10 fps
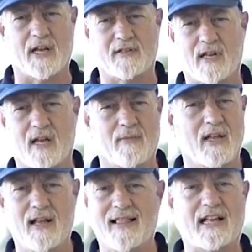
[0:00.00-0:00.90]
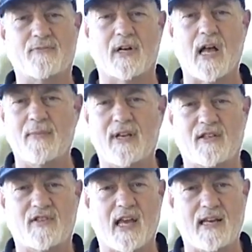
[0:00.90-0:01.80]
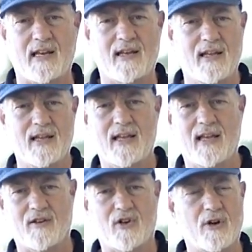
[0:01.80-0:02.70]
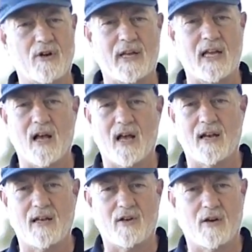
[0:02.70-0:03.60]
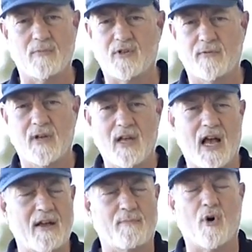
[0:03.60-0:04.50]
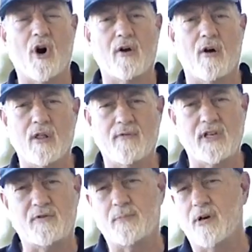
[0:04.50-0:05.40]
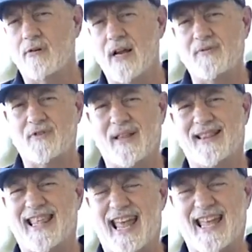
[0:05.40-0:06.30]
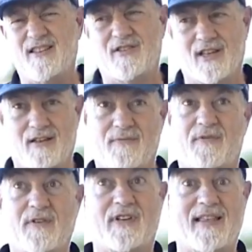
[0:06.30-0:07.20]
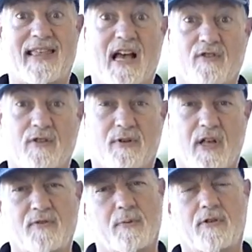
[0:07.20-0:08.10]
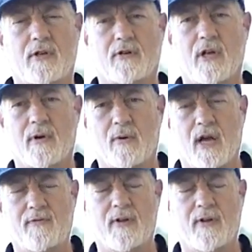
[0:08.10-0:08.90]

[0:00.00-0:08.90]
step. That's what got me excited. It turned me on in terms of, I bought all of these programs, spent tens, 50,000 plus, please don't tell my wife,